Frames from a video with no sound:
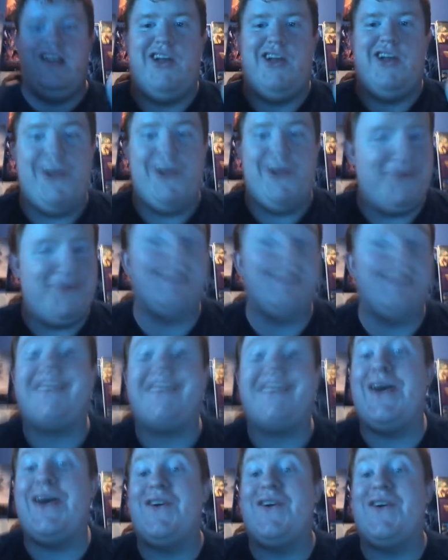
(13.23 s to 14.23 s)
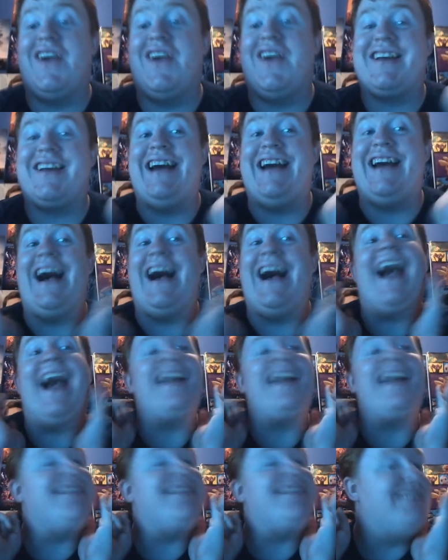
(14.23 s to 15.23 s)
What's going on,
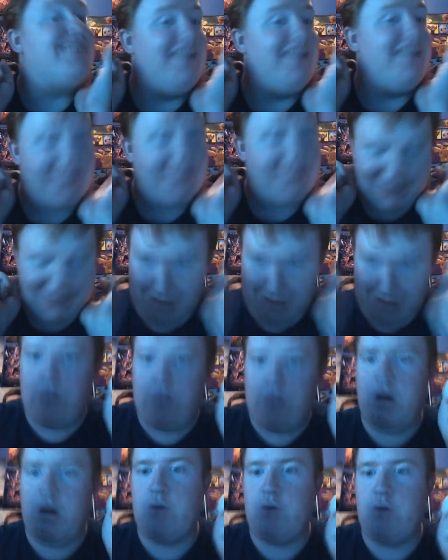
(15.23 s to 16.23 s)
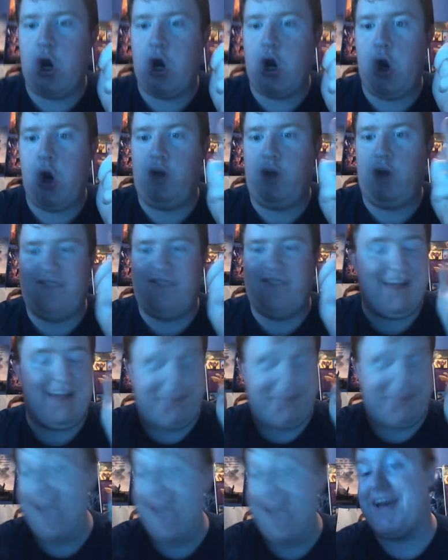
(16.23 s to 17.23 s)
guys? Zombie World from
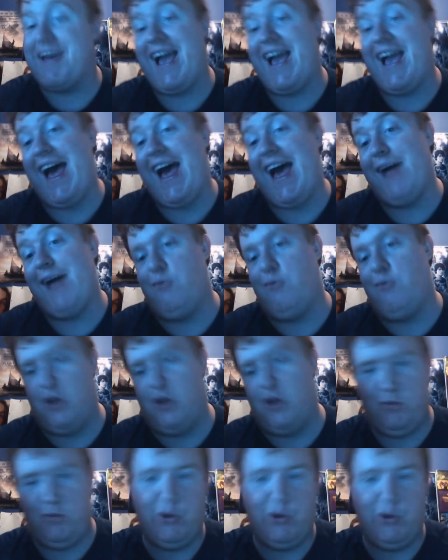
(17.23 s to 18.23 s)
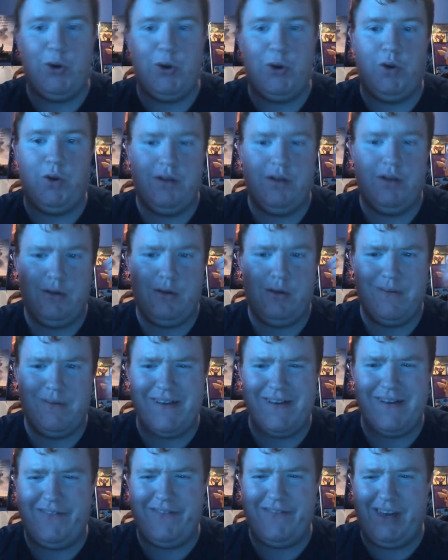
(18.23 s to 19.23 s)
Zambia, One World
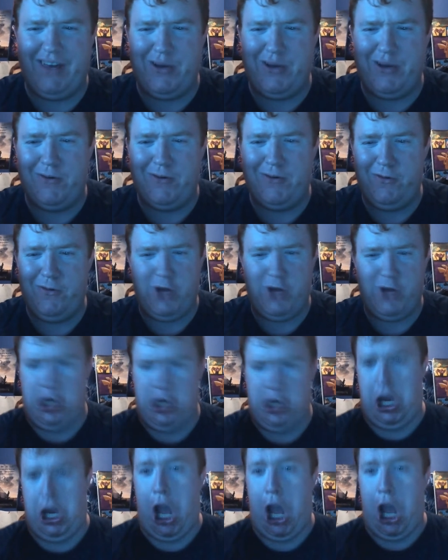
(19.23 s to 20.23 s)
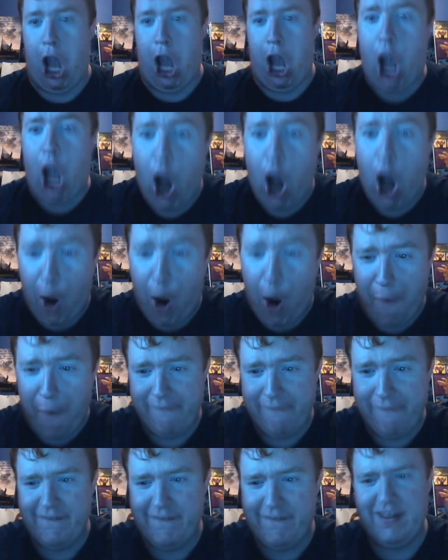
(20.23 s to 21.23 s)
Views Hill.
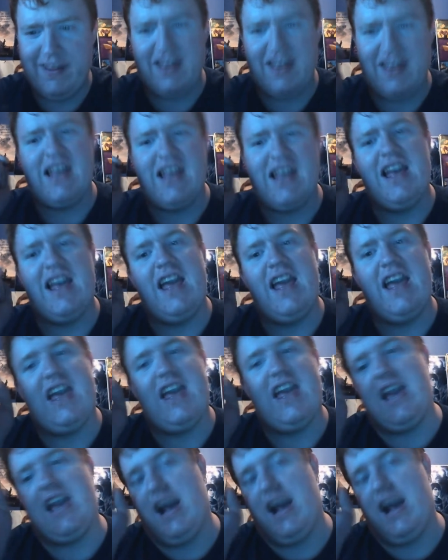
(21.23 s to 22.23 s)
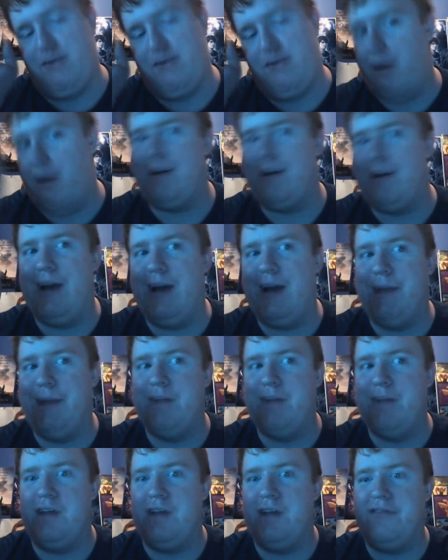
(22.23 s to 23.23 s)
And welcome
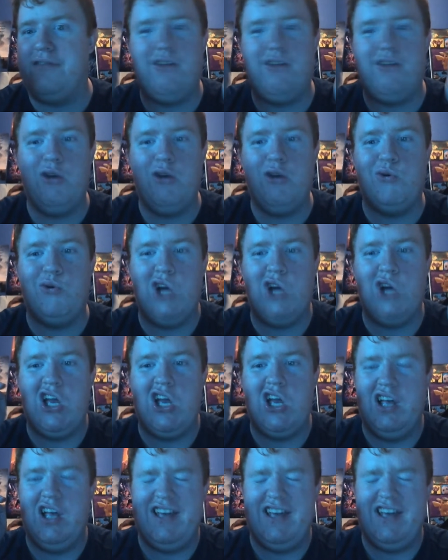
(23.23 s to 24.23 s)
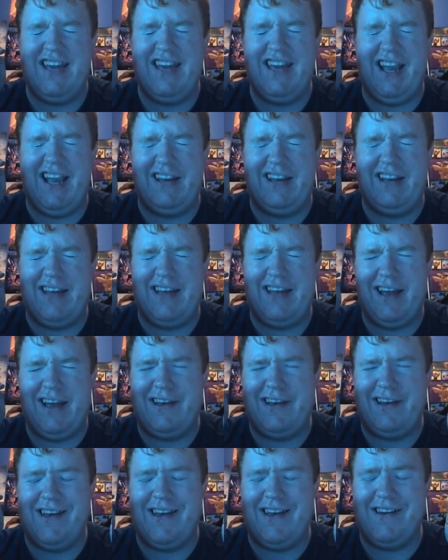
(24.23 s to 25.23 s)
to
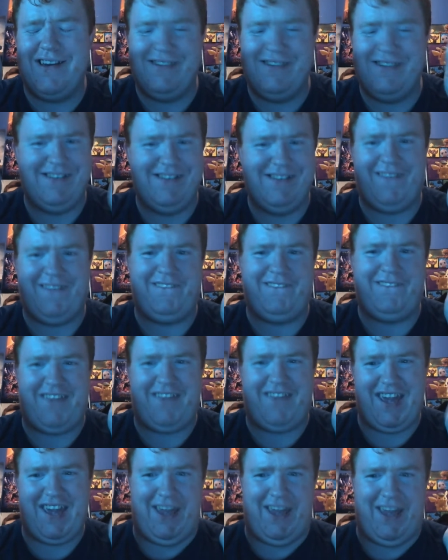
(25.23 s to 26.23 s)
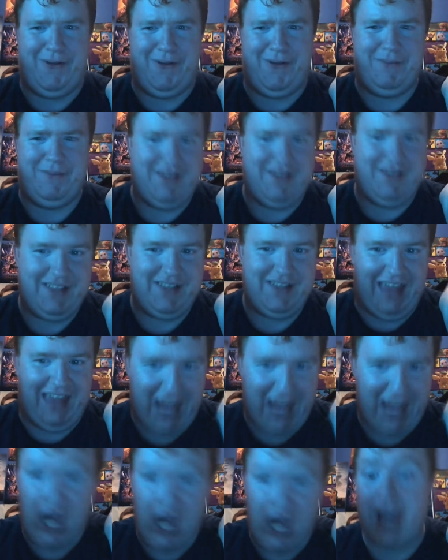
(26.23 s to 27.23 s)
another film
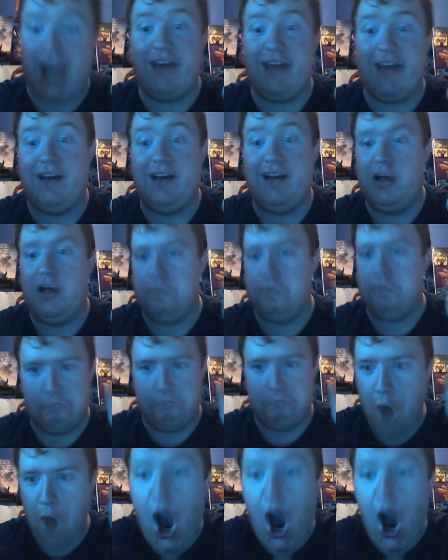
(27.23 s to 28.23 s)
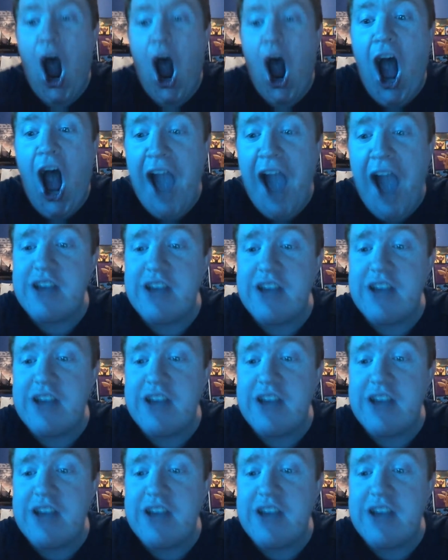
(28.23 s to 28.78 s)
in my